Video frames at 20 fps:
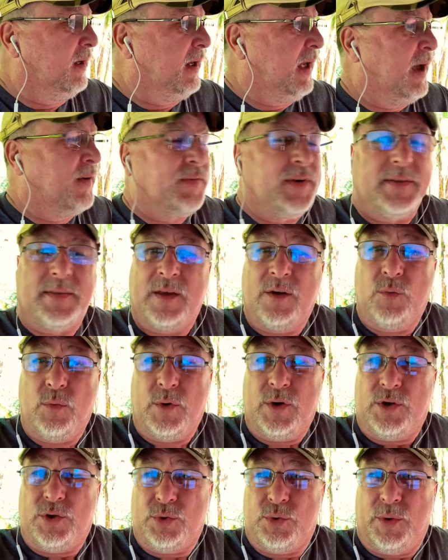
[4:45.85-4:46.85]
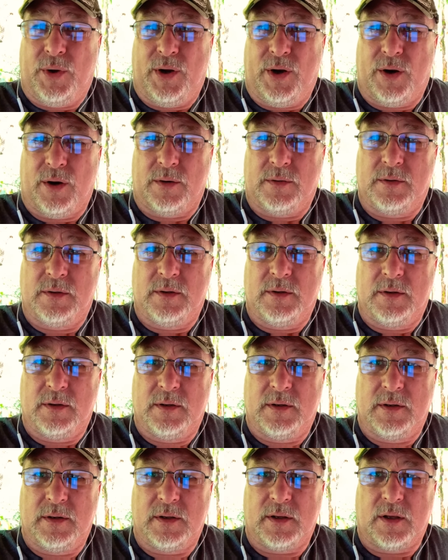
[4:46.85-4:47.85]
everything we do here
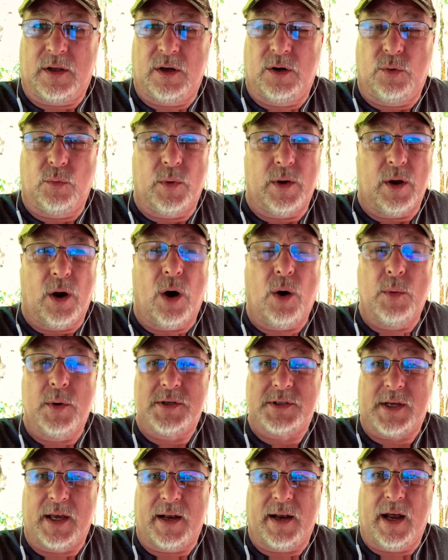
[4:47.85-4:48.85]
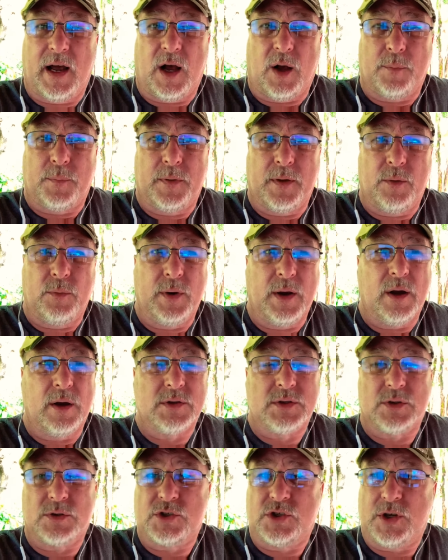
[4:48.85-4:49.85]
you know, we always get help. And we
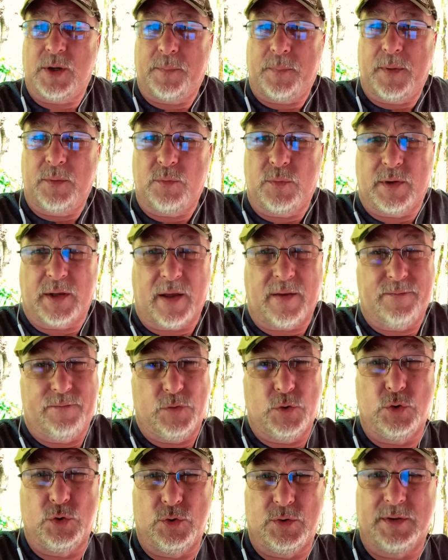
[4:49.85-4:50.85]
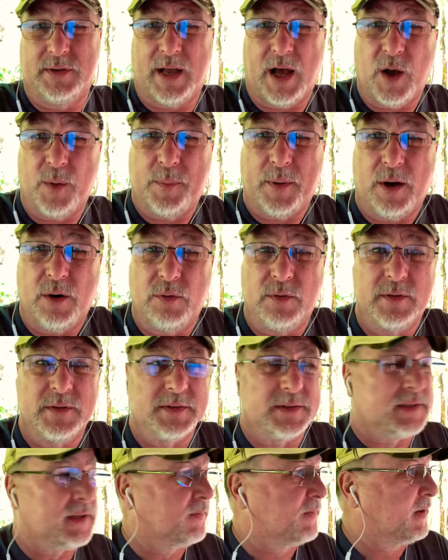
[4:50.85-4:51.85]
also chip in with like food and help out and
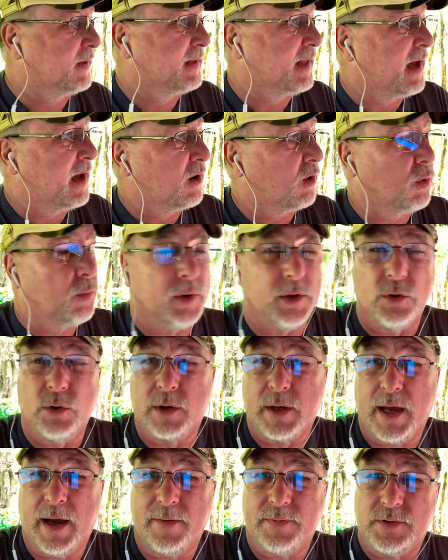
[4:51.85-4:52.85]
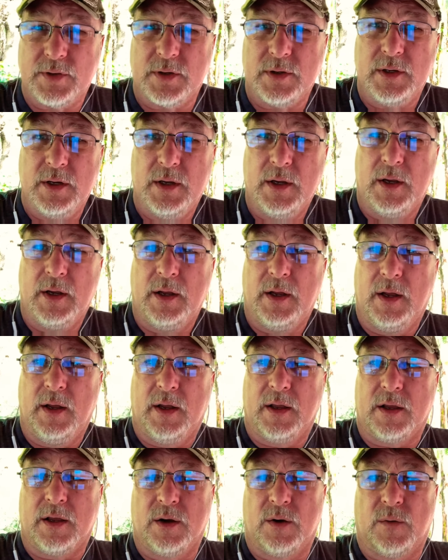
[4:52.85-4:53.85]
stuff like that. Or we look after,
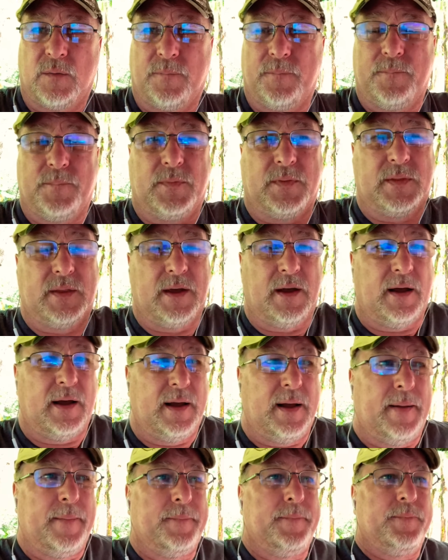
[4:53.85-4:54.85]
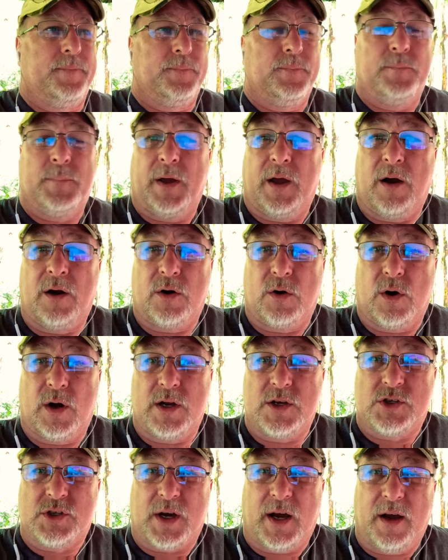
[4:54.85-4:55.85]
you know, the um, our
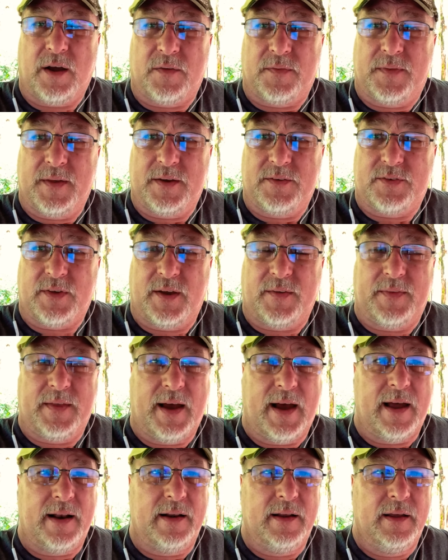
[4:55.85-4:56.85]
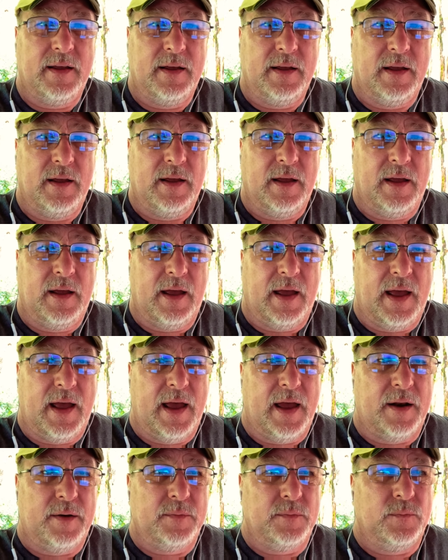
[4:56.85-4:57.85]
godchild, things like that.
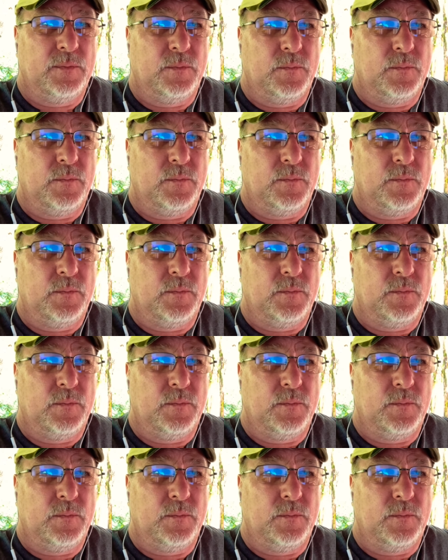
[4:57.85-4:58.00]
And